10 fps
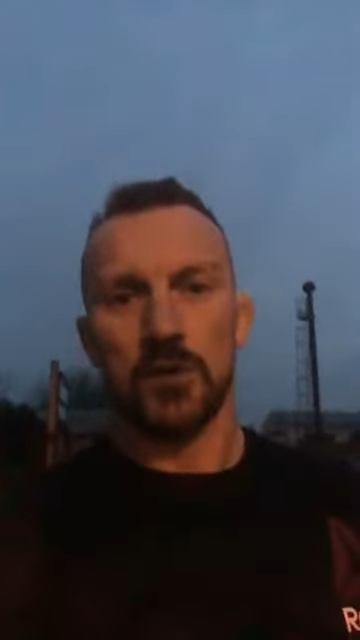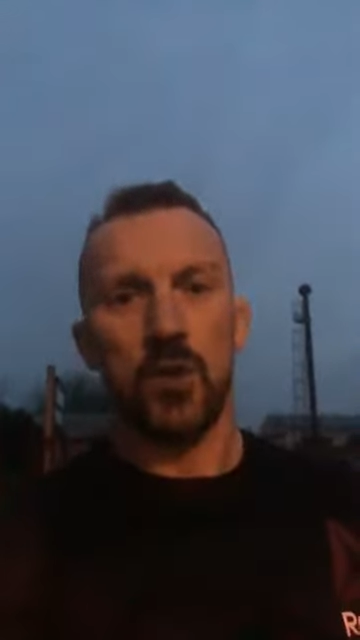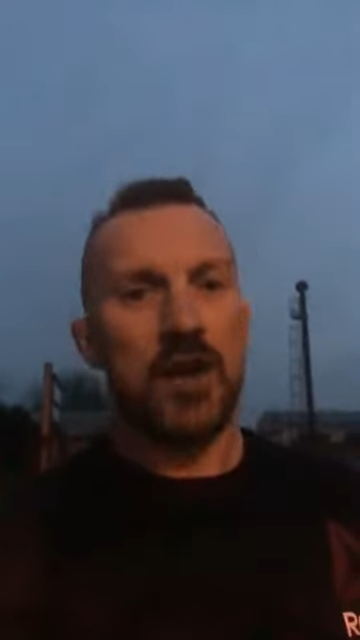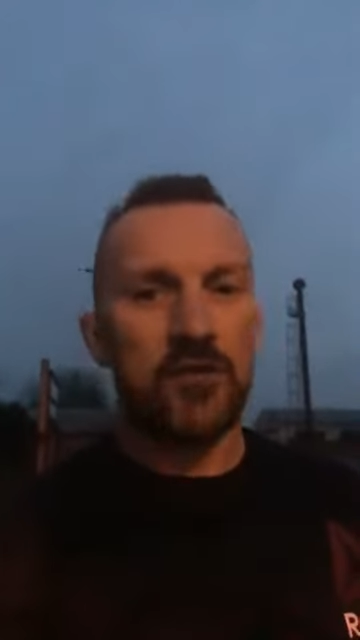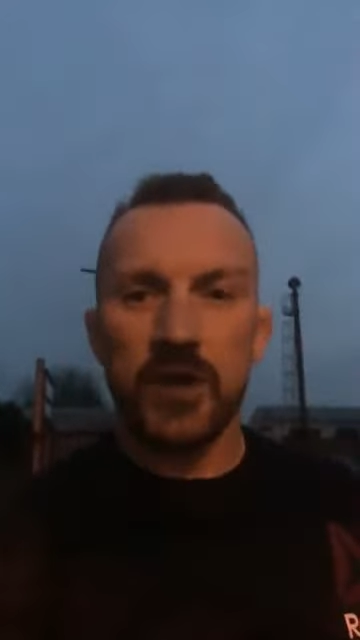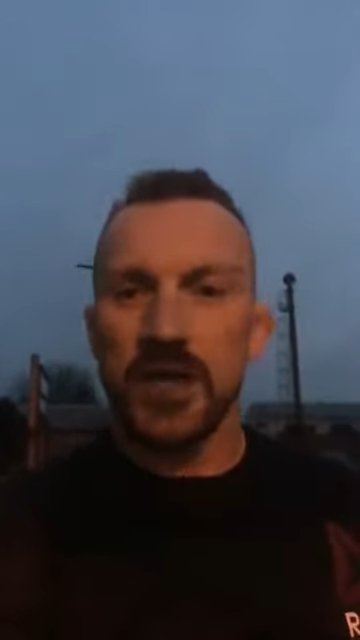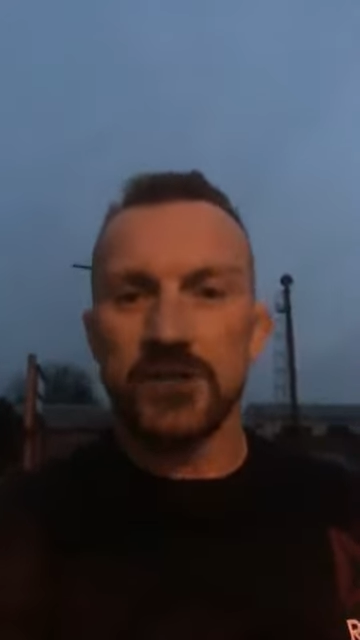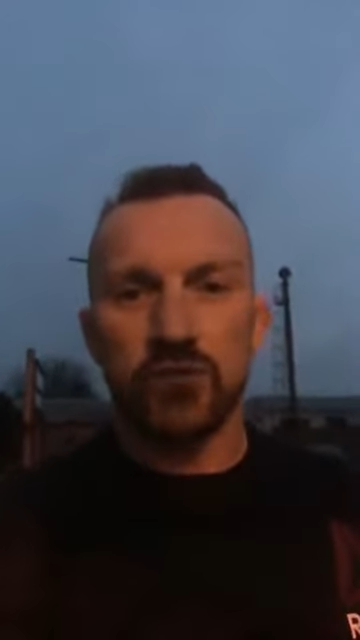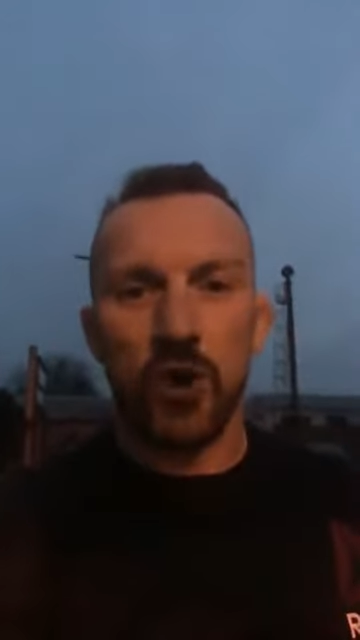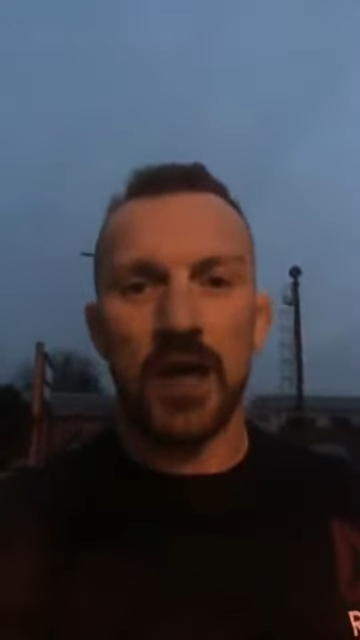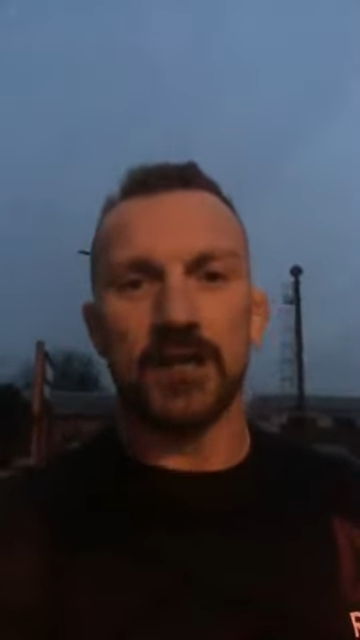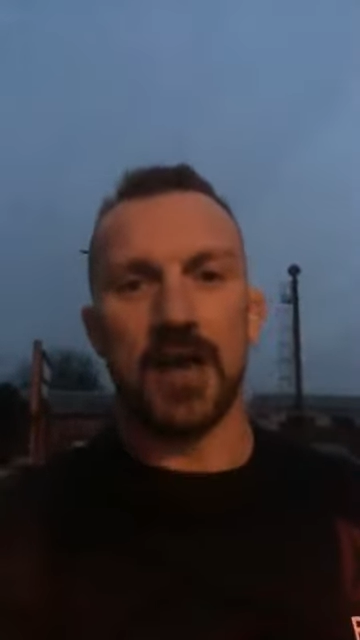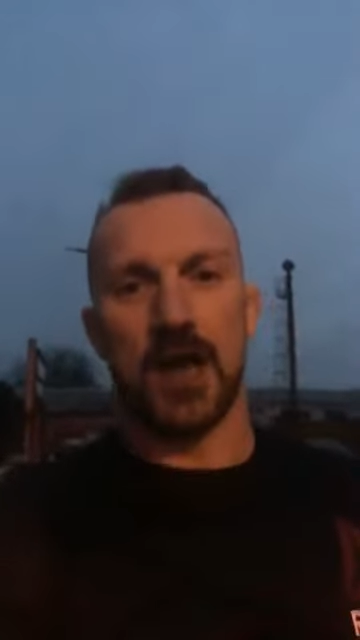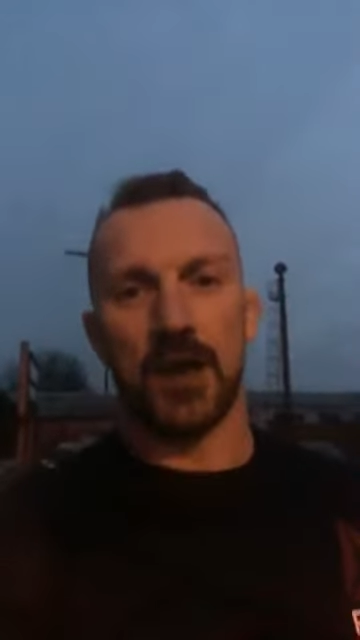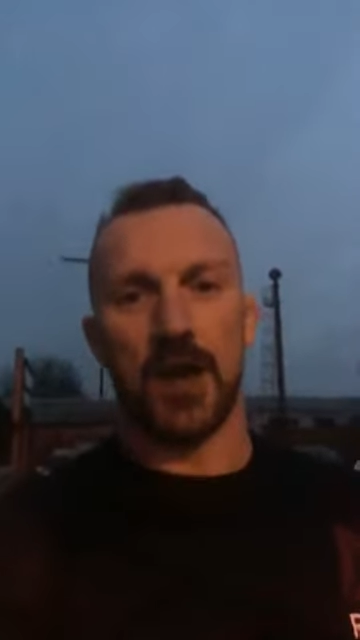Whatever it is, write it
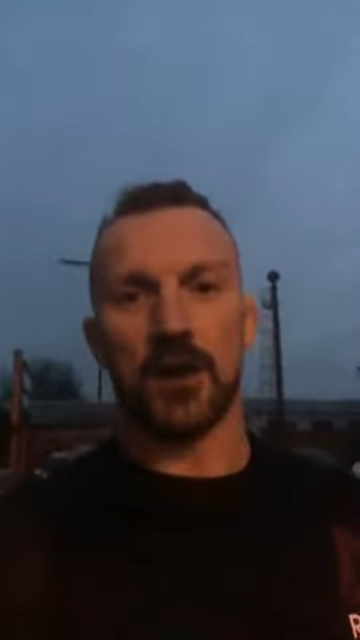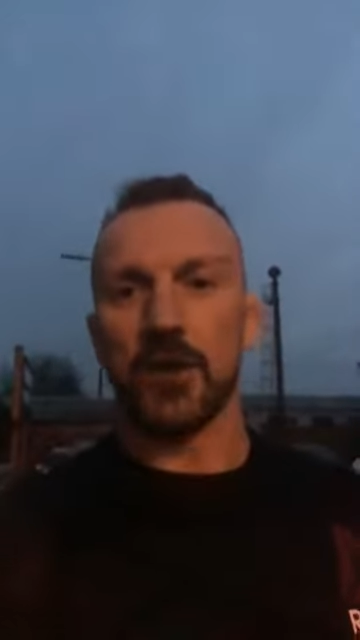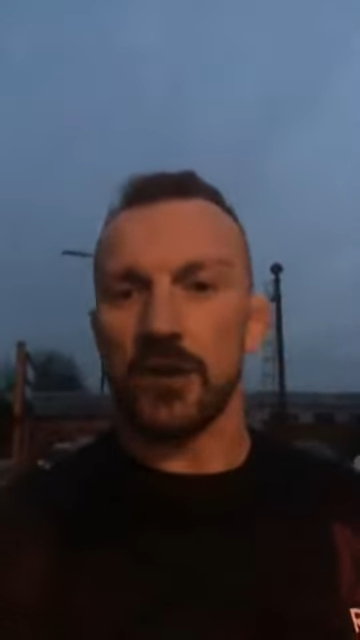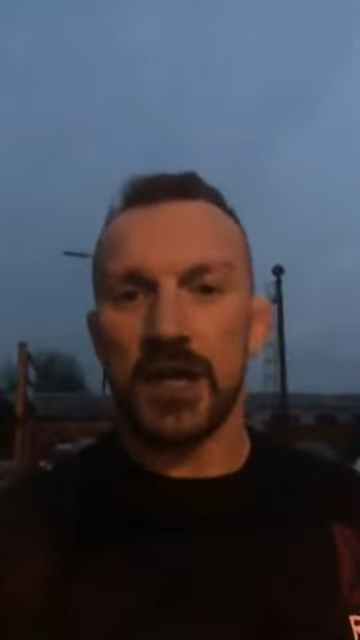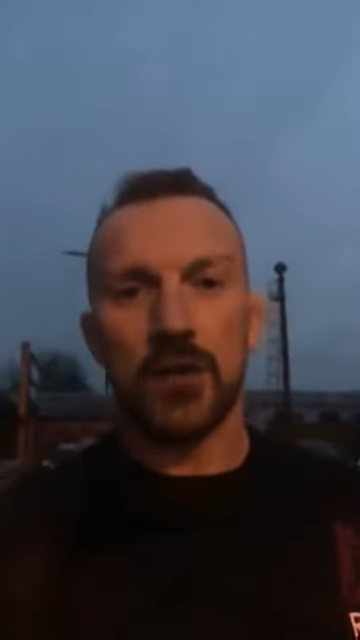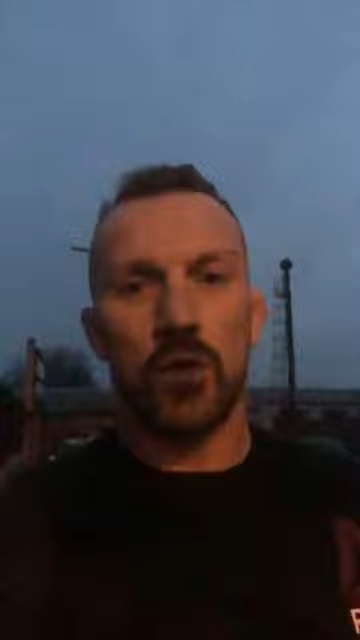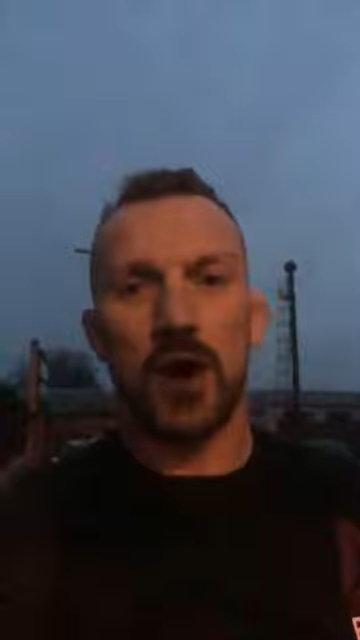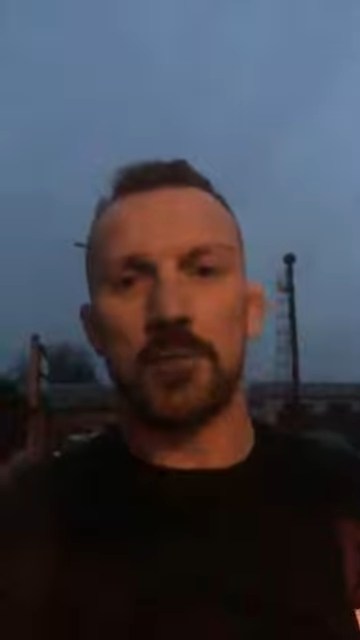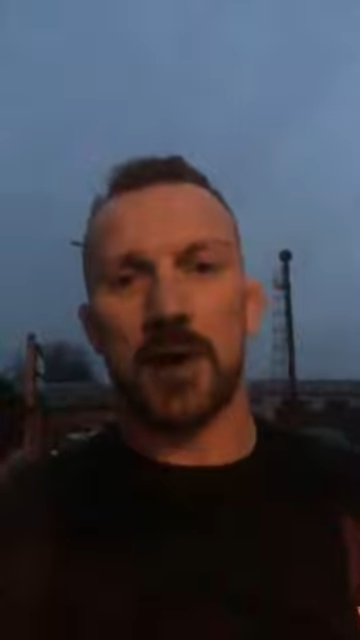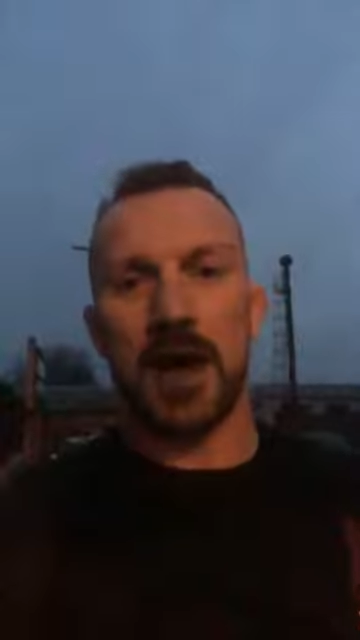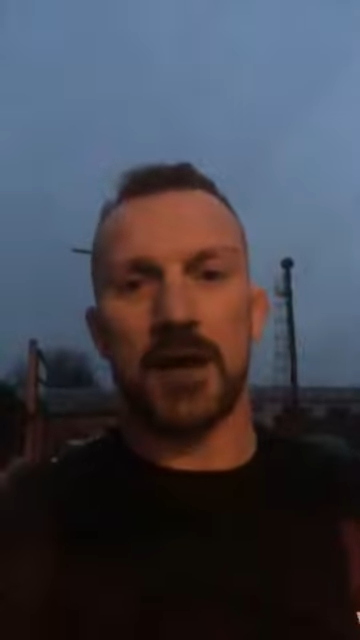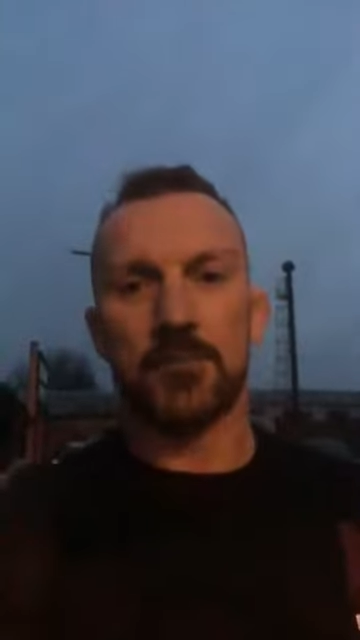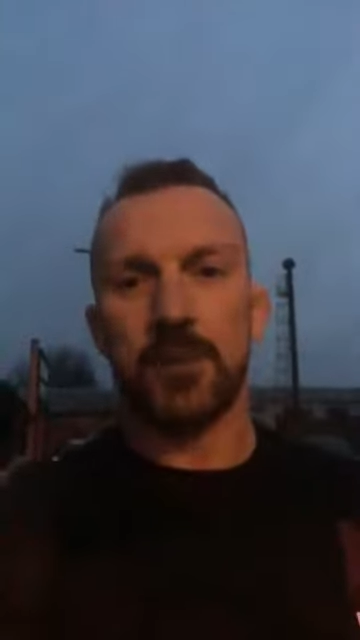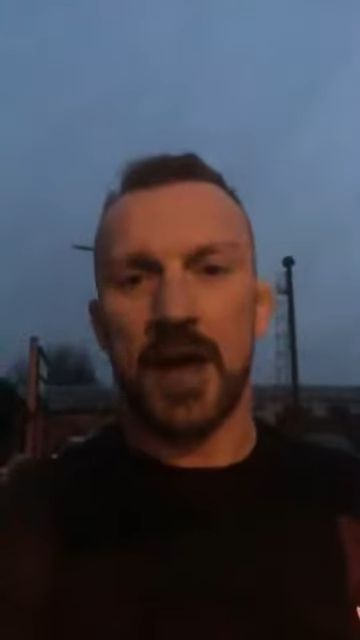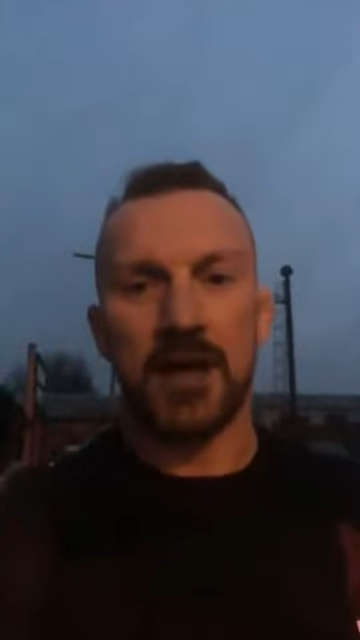down now. Go and get your
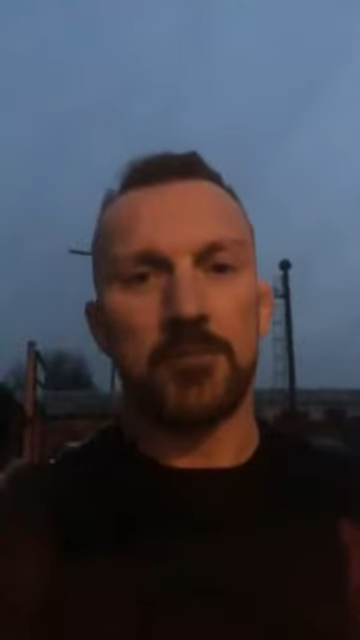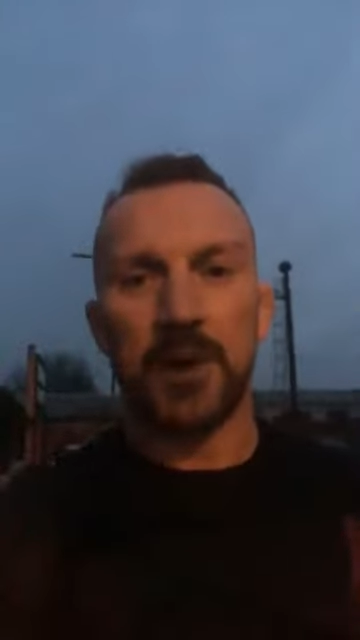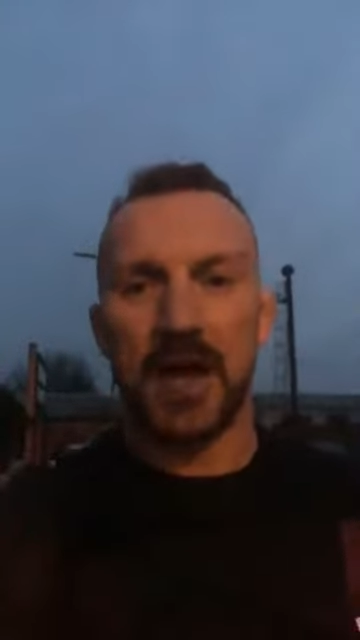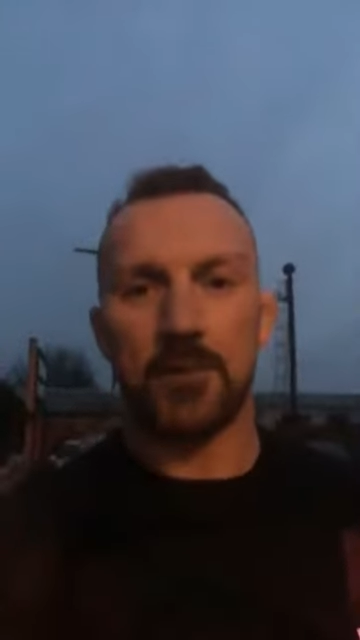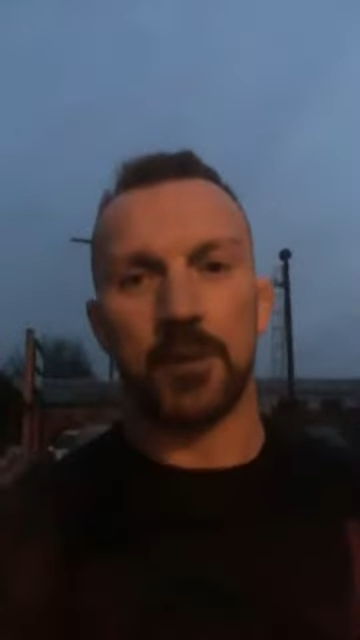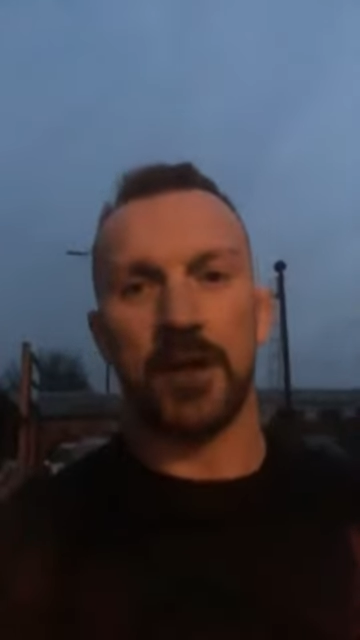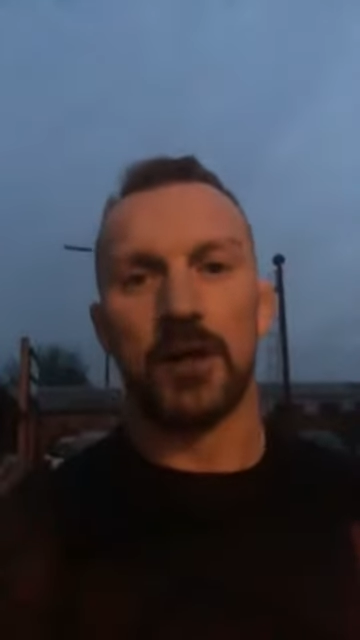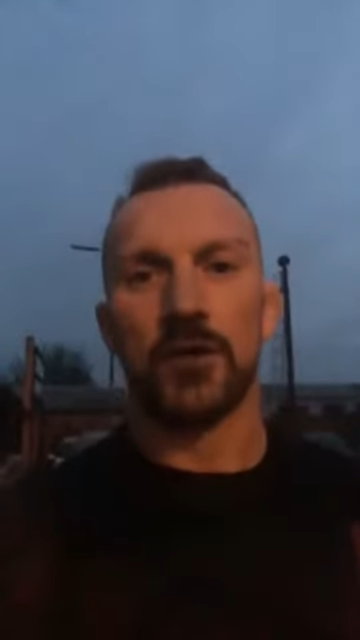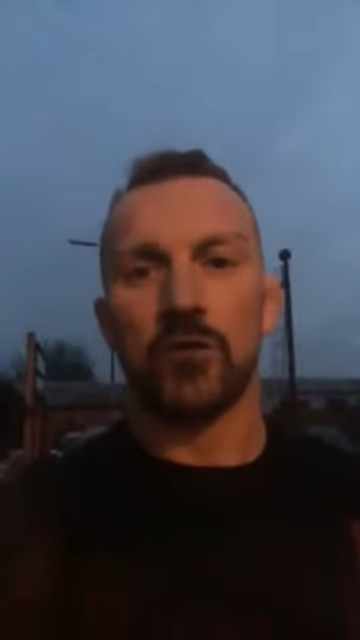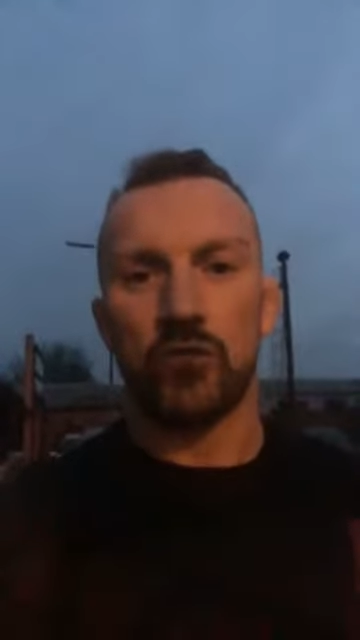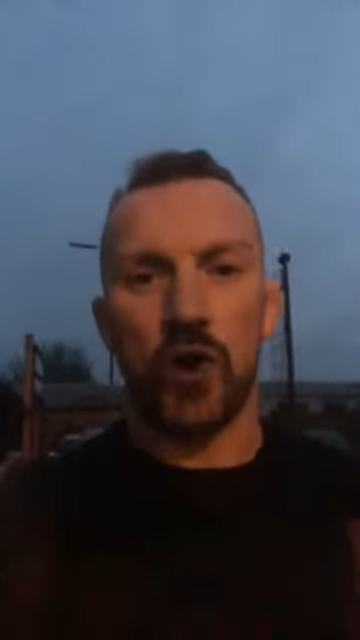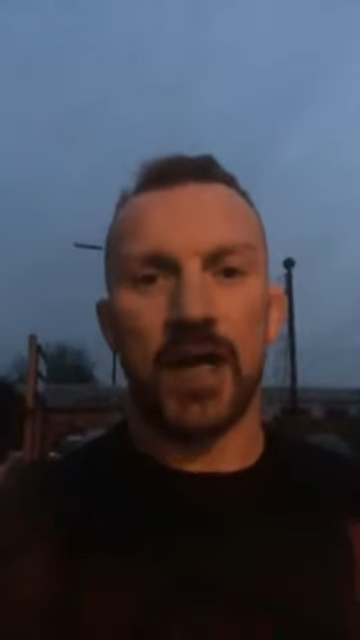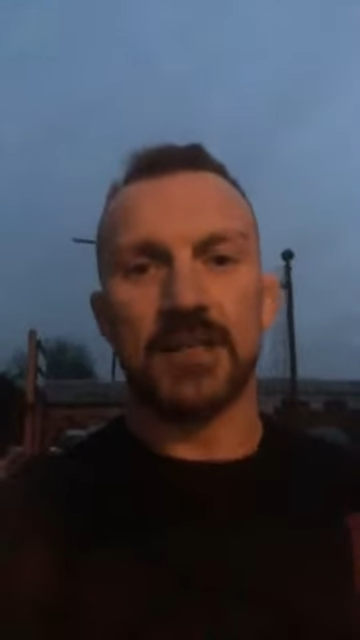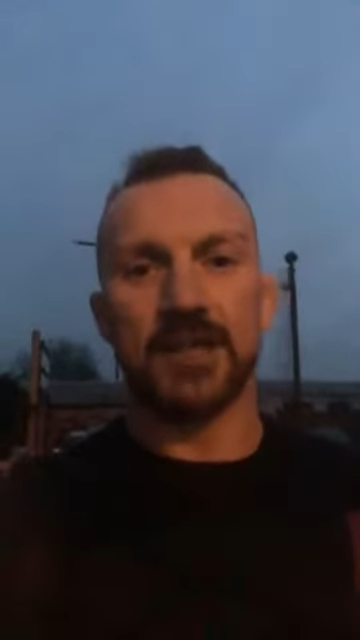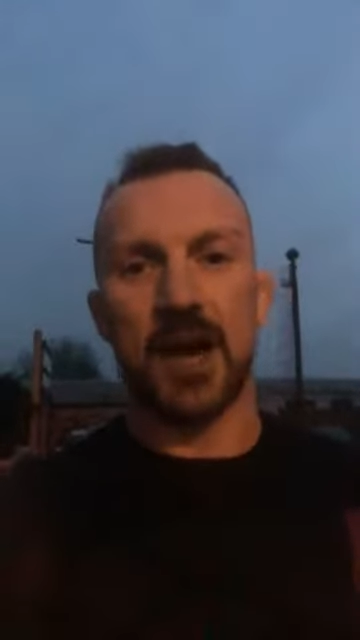iPad, pen, paper,
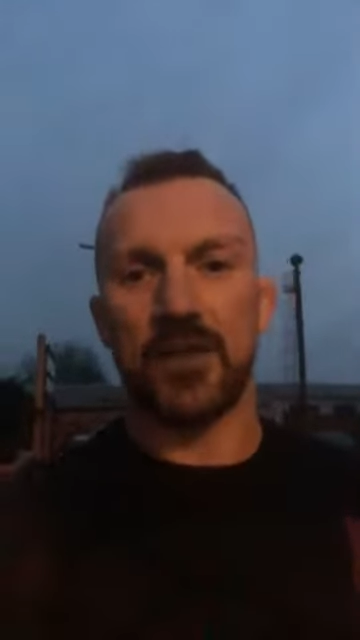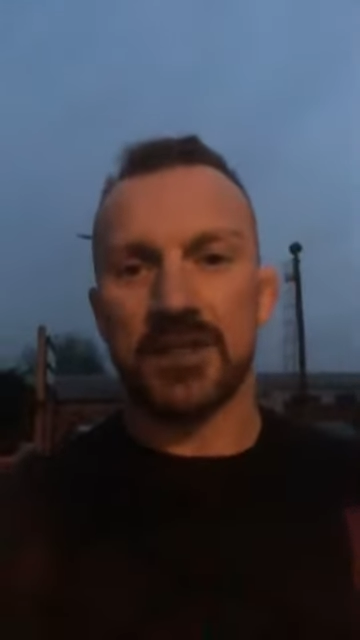write it down.